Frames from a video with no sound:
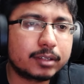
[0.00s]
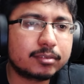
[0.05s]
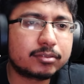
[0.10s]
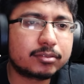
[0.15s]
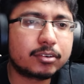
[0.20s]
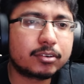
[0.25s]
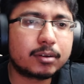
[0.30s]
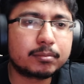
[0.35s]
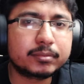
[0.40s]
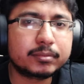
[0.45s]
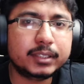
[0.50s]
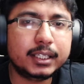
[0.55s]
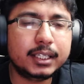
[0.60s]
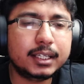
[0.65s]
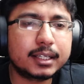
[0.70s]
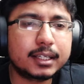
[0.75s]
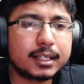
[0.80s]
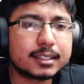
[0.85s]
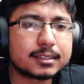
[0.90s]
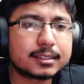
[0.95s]
For
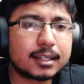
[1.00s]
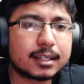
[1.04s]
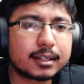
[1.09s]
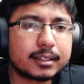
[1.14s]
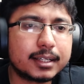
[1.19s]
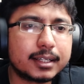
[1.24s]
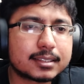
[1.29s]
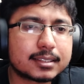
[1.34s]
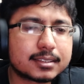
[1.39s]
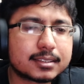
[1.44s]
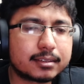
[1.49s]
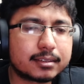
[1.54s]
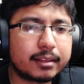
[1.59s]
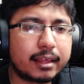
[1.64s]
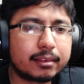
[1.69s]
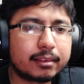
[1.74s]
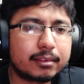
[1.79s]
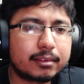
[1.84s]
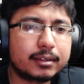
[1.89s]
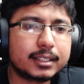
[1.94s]
me, it is RTX
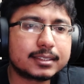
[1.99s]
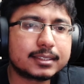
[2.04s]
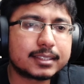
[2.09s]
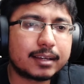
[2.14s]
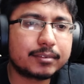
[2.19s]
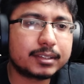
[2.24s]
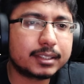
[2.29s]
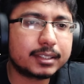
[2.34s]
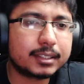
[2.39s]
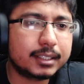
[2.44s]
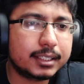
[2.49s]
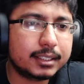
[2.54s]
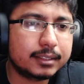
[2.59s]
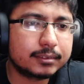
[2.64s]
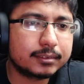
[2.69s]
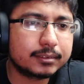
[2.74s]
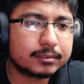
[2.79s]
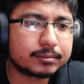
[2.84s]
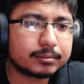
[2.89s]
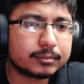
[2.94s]
3070,
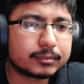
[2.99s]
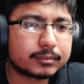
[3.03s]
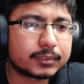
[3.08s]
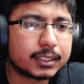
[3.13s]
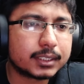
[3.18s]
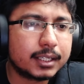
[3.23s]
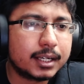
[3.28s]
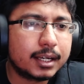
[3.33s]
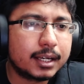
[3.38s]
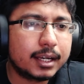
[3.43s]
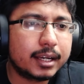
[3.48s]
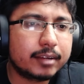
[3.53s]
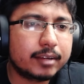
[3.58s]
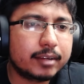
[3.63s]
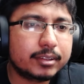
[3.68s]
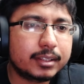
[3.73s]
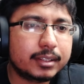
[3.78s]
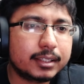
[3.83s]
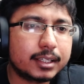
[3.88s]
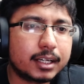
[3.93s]

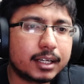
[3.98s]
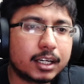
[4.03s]
everything.